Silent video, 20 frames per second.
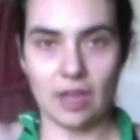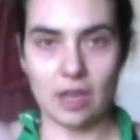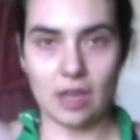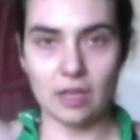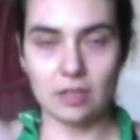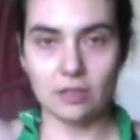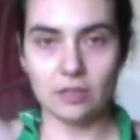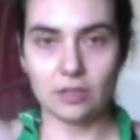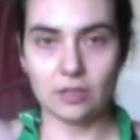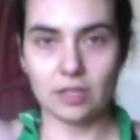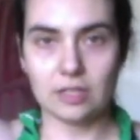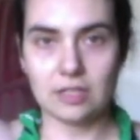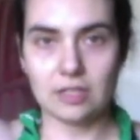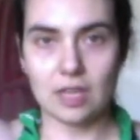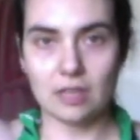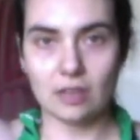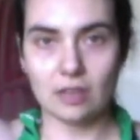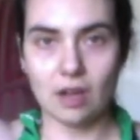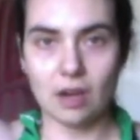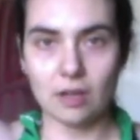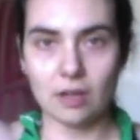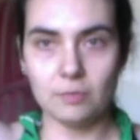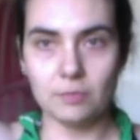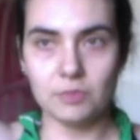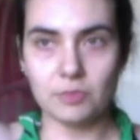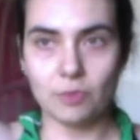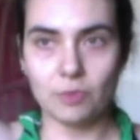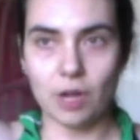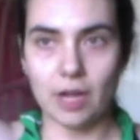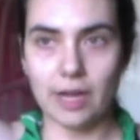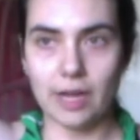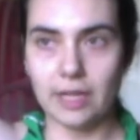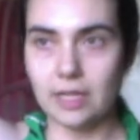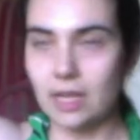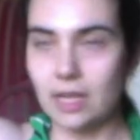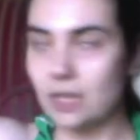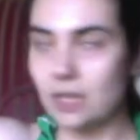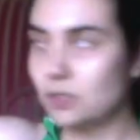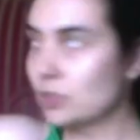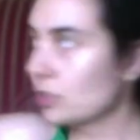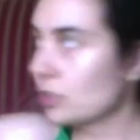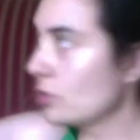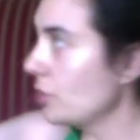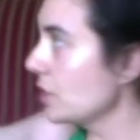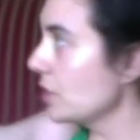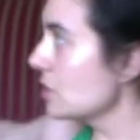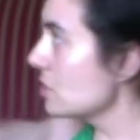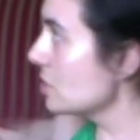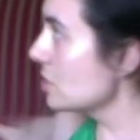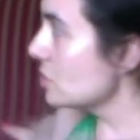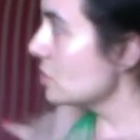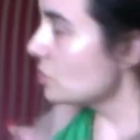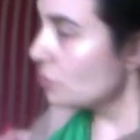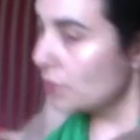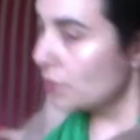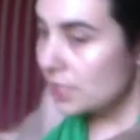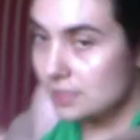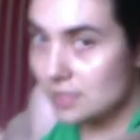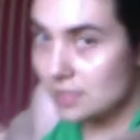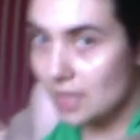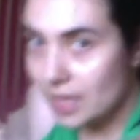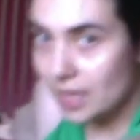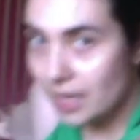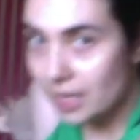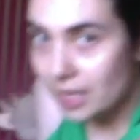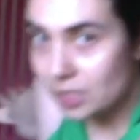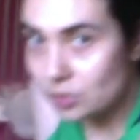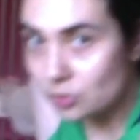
You're going to take the arms wide, and you're going to twist and